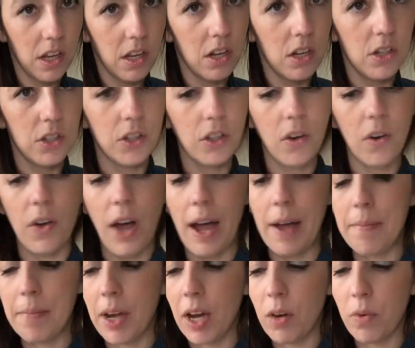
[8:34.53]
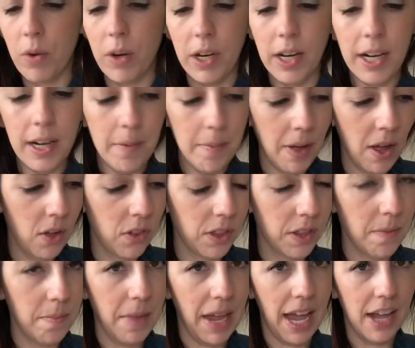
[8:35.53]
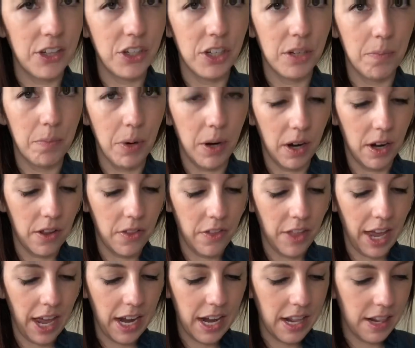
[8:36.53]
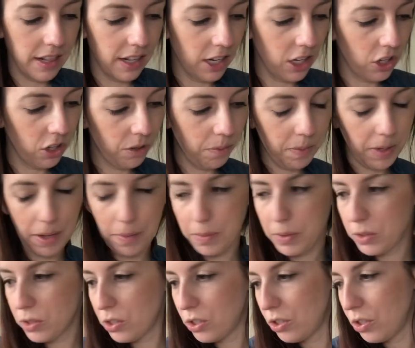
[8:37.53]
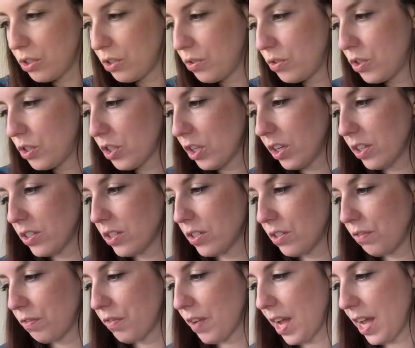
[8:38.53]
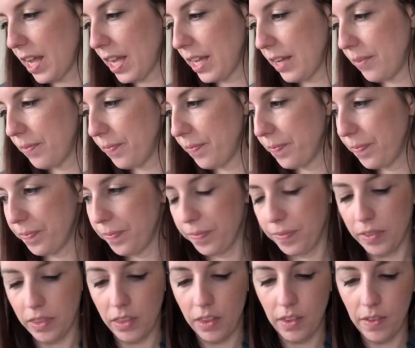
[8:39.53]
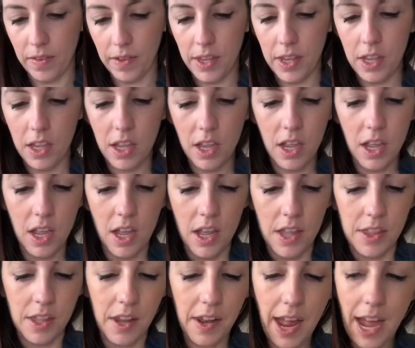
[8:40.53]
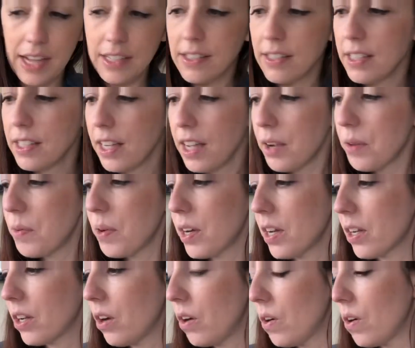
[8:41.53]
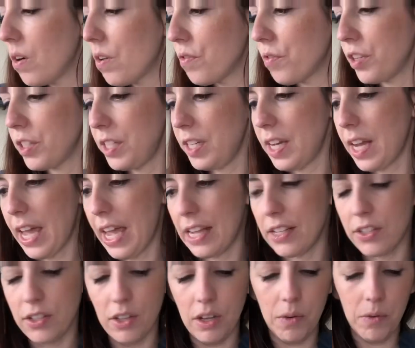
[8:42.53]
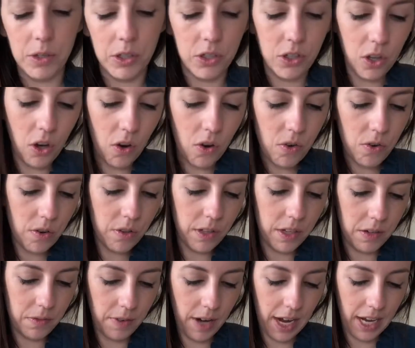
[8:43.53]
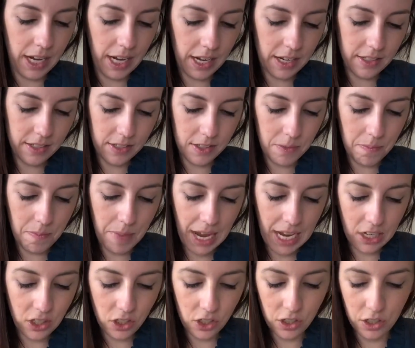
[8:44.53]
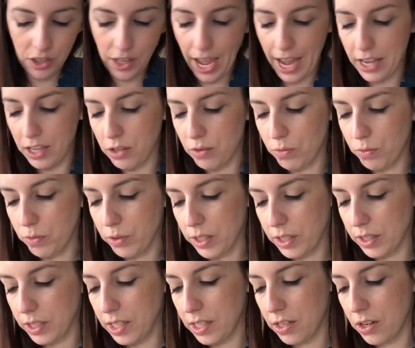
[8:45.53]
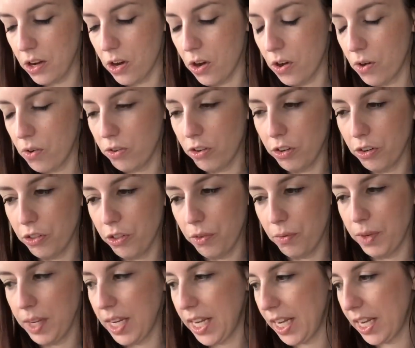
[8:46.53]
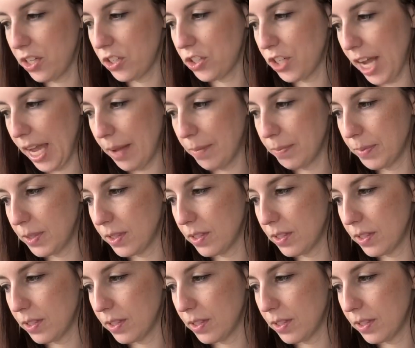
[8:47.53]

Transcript: So I'm not worried about the matching part. That I think you'll be able to do just fine. The last thing I want to go over today so that we're totally ready is to make sure that you really know your 3D shapes,